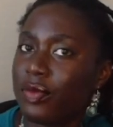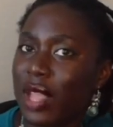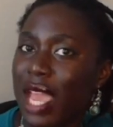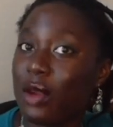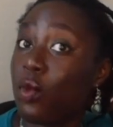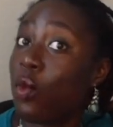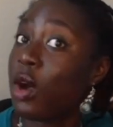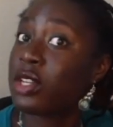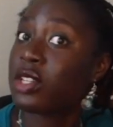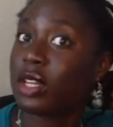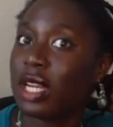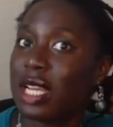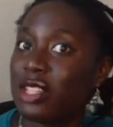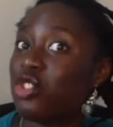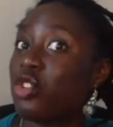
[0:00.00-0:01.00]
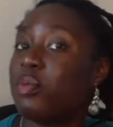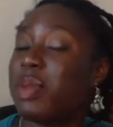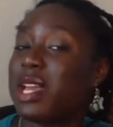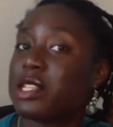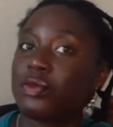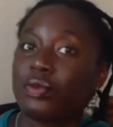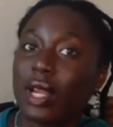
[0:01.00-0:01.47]
And water is your
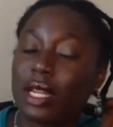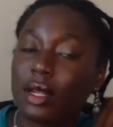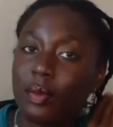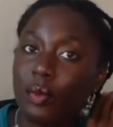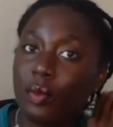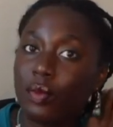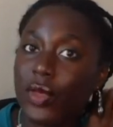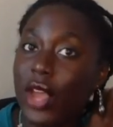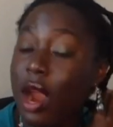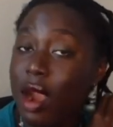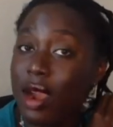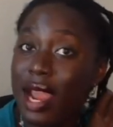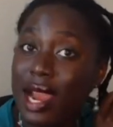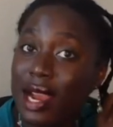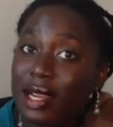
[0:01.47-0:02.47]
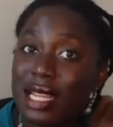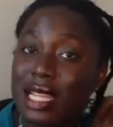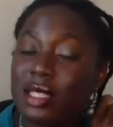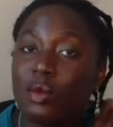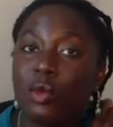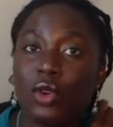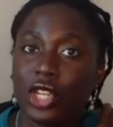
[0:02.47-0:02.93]
best friend. Our hair
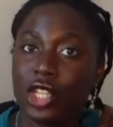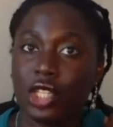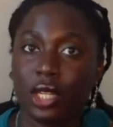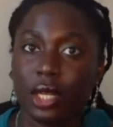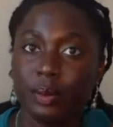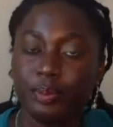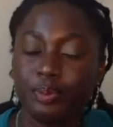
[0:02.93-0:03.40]
needs moisture.